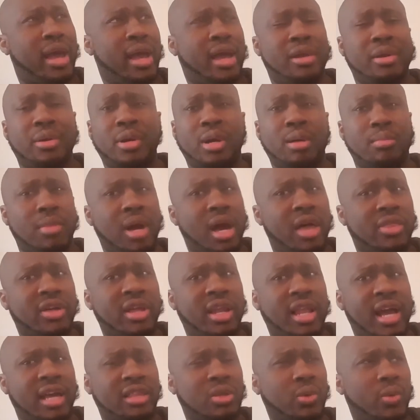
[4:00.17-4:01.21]
and her mother
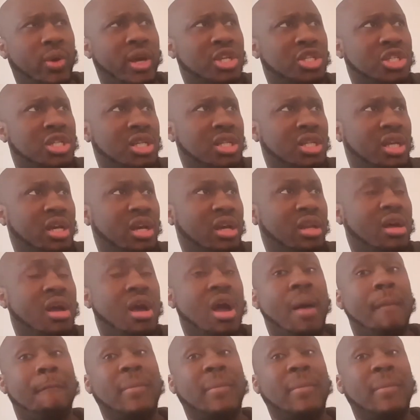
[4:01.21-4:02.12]
like the way she did.